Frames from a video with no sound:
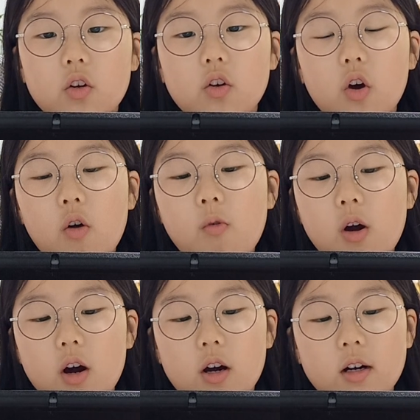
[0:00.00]
Go
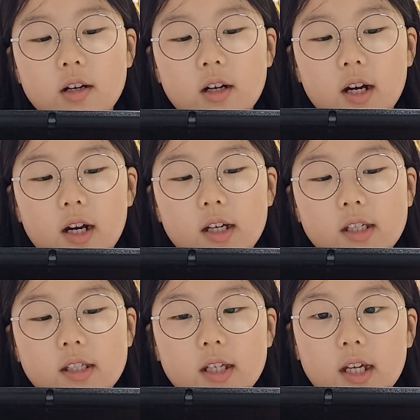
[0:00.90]
on, I
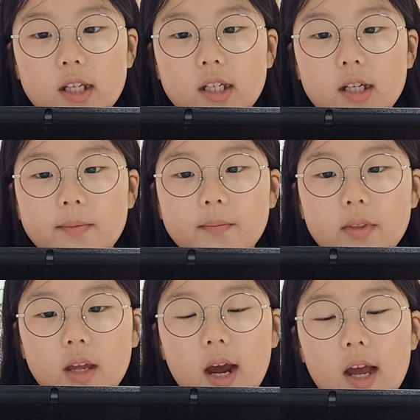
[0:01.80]
said.
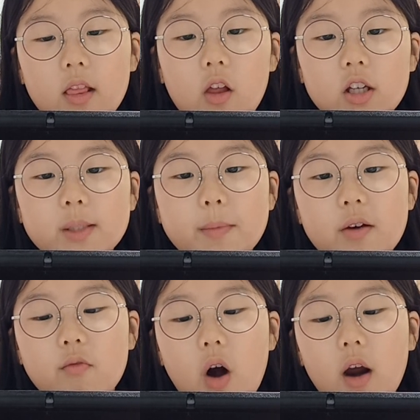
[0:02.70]
I lost my
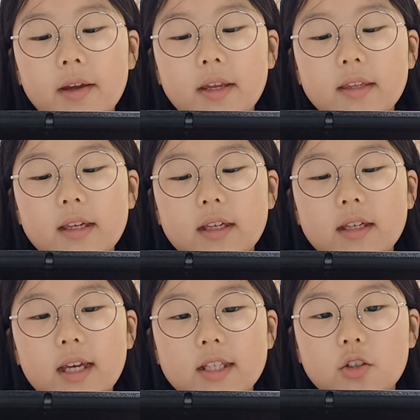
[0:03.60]
rocket
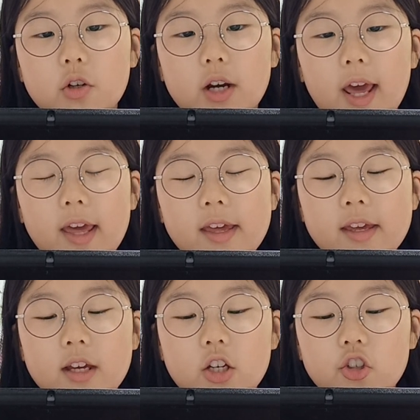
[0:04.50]
yesterday,
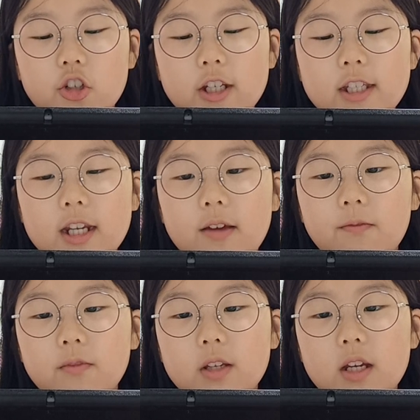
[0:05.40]
she
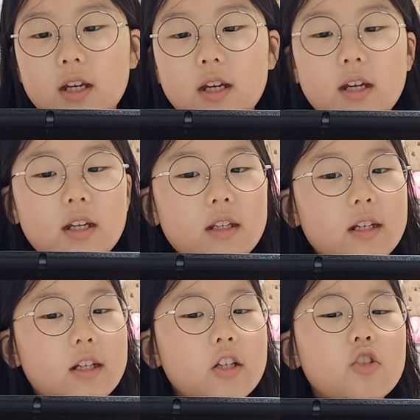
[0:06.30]
sniffed.
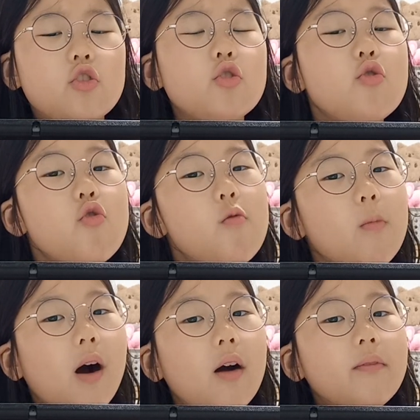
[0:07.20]
Did it zoom
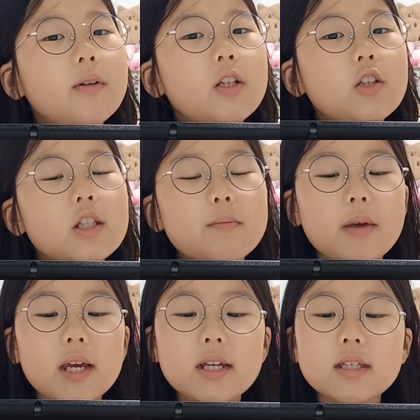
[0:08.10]
off into
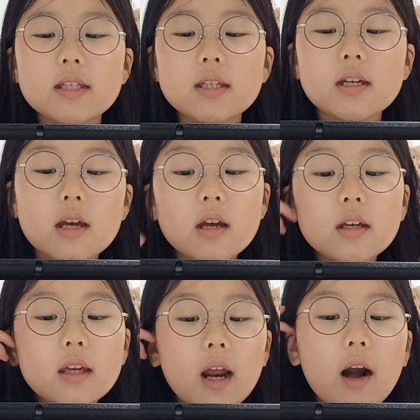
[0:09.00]
space?
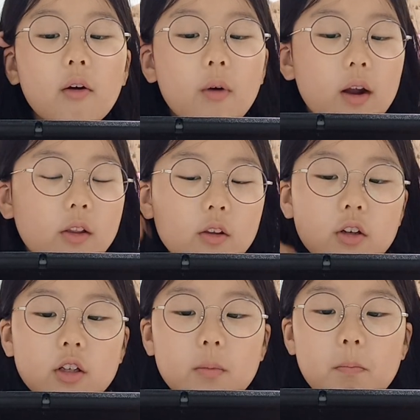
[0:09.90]
Kara
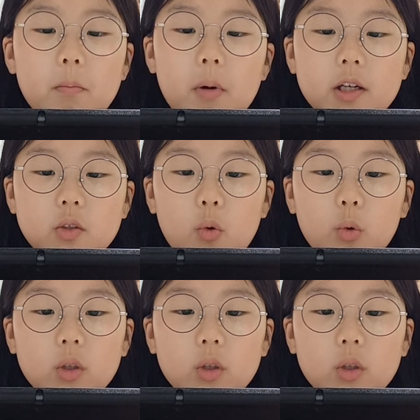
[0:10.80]
looked puzzled.